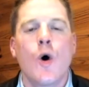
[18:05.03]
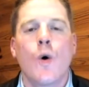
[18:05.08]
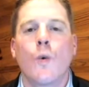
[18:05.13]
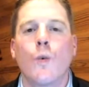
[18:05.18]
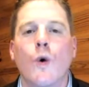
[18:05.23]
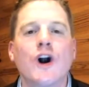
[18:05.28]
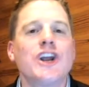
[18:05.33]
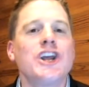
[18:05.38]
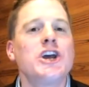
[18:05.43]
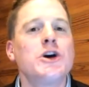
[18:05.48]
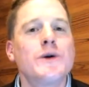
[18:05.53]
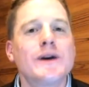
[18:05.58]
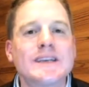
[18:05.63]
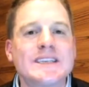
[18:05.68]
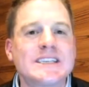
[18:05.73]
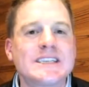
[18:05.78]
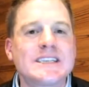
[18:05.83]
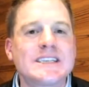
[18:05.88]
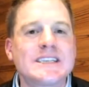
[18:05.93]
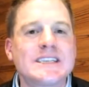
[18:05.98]
What do you
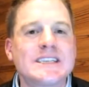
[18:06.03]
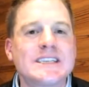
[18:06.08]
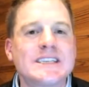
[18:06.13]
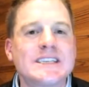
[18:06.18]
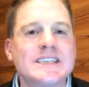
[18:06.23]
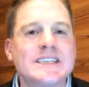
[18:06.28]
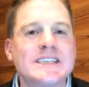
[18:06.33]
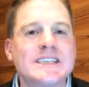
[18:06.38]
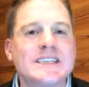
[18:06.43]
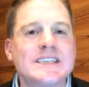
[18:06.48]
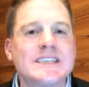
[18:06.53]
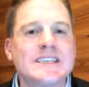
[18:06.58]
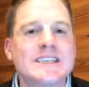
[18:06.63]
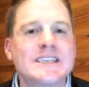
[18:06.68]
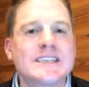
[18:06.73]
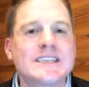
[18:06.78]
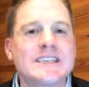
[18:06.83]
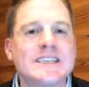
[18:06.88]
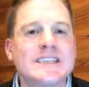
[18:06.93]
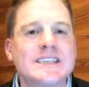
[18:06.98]
expect here? You
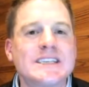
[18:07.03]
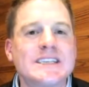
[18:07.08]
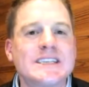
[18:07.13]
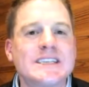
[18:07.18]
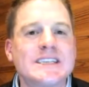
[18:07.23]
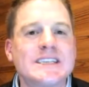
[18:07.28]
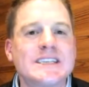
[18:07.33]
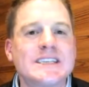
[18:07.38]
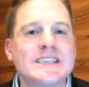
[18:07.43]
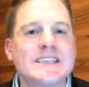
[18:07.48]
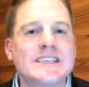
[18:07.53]
just said earlier in the